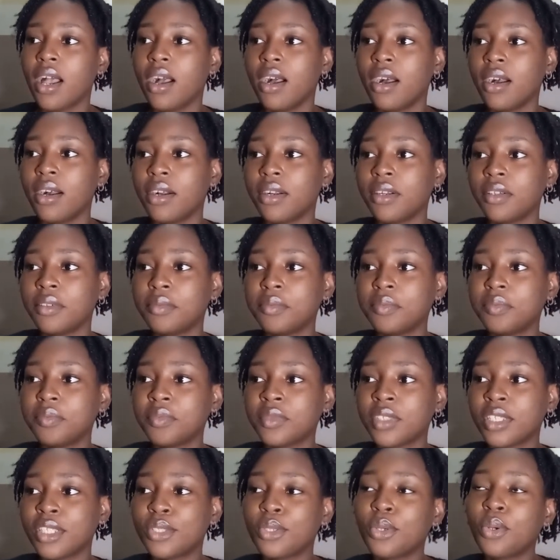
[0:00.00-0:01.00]

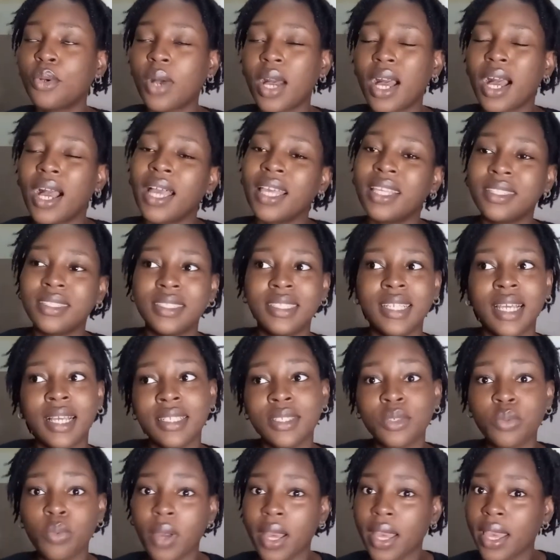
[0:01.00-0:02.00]

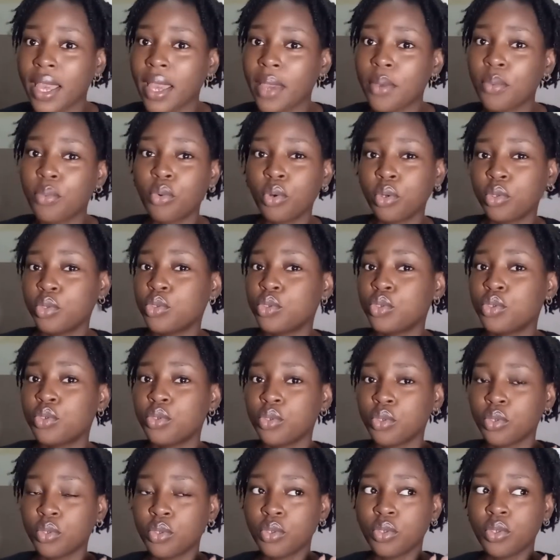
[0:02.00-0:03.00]
that's why I want
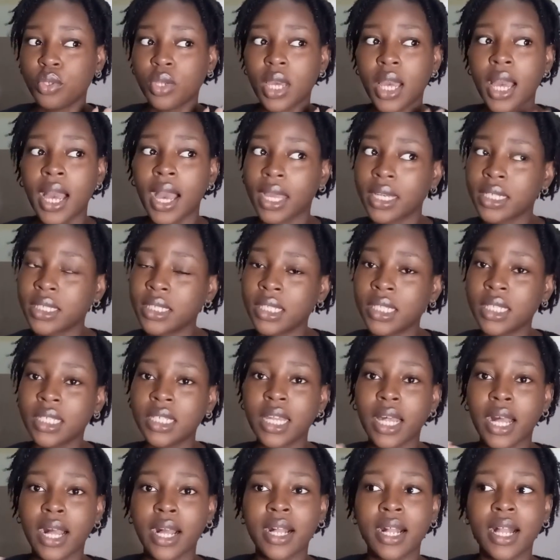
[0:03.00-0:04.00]
to
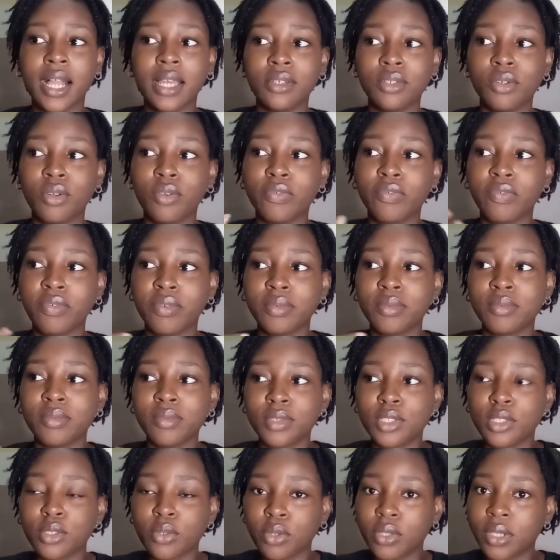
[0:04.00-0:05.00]
actually kind of
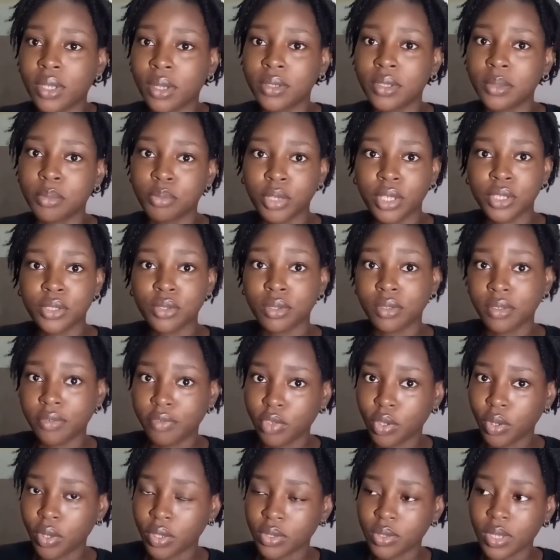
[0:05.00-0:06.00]
slow down the brakes on the
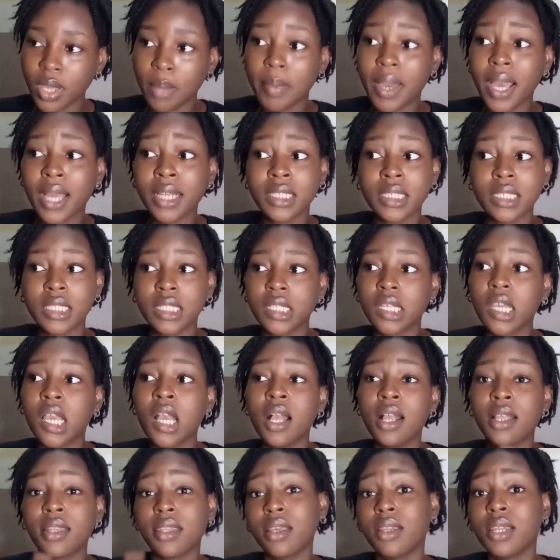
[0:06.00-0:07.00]
vlog. So I'm actually,
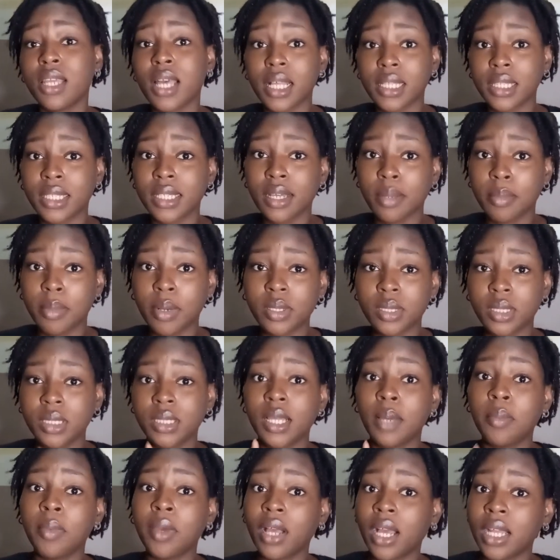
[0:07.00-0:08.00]
now that I think about
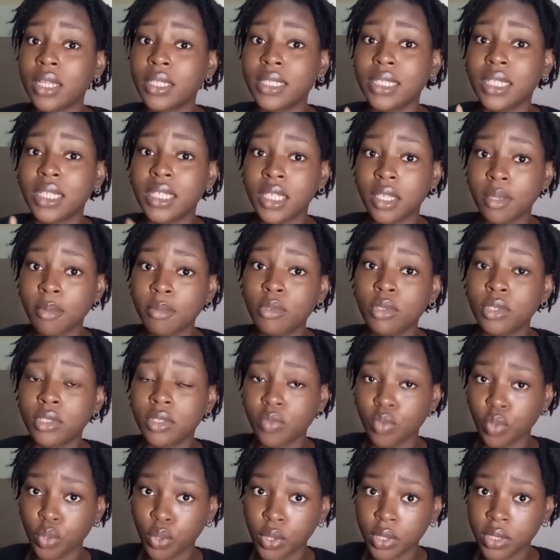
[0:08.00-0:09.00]
it, I'm actually keep
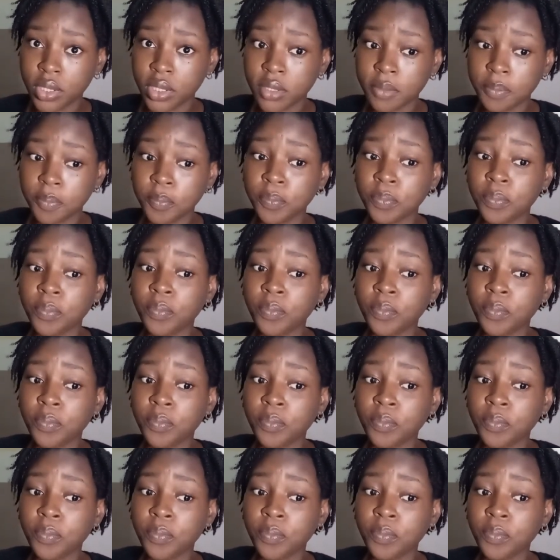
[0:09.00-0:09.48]
those vlogs.